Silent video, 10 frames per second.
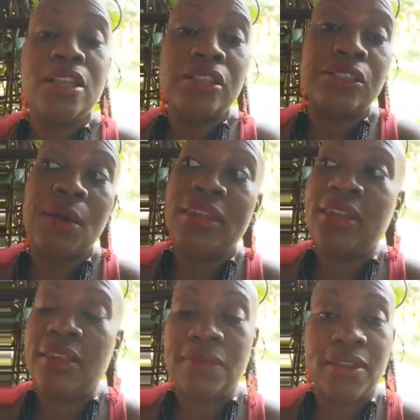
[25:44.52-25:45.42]
So I
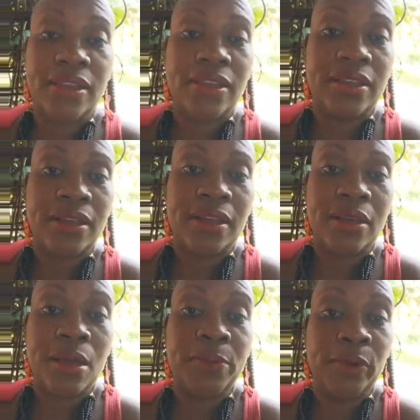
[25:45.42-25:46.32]
live in
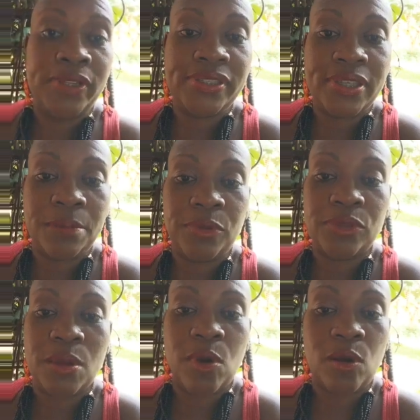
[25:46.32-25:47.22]
a Buddhist temple,
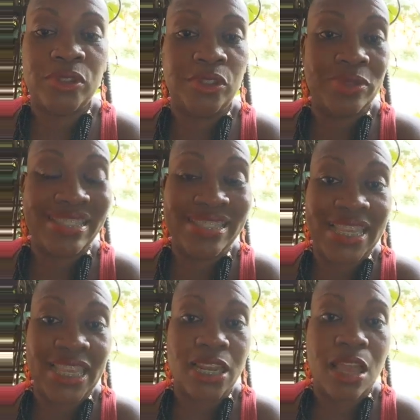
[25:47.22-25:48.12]
so I'm always doing
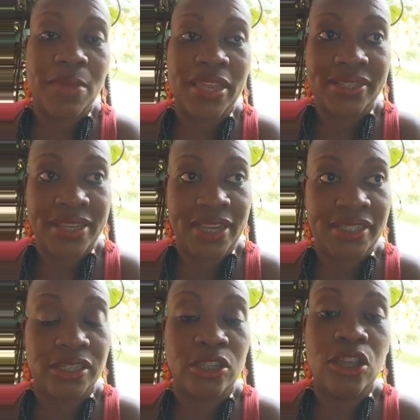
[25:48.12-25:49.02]
Zen
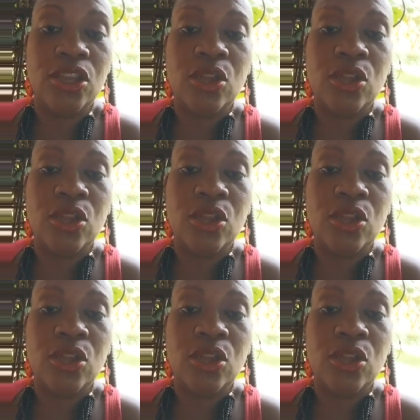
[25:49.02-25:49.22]
meditation,